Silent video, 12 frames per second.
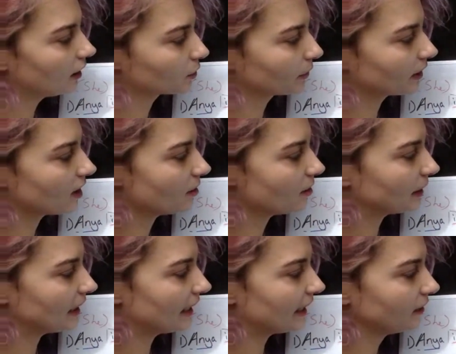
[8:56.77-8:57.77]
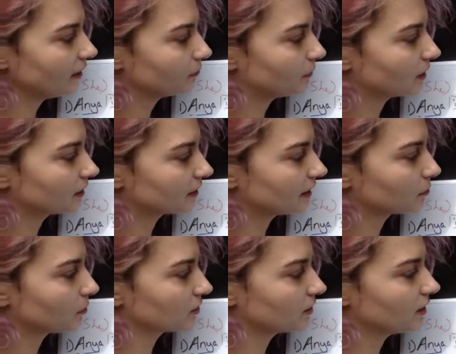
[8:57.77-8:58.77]
So it can't be A, because that's
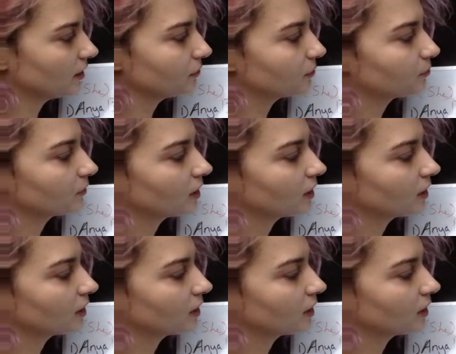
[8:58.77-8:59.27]
positive.